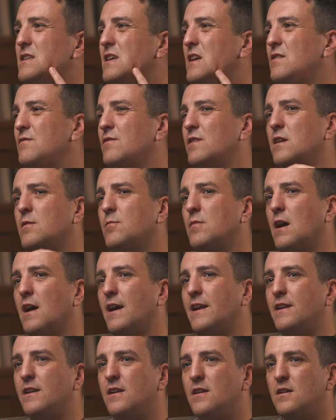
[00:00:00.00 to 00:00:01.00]
TV,
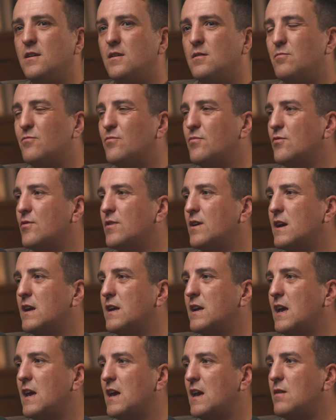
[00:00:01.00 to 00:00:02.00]
man. Just the
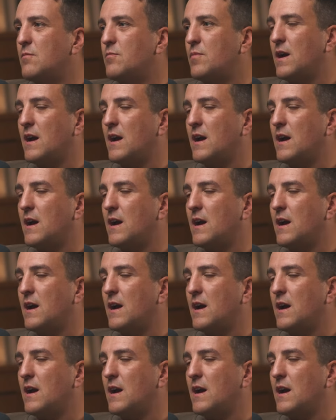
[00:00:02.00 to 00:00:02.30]
90s, full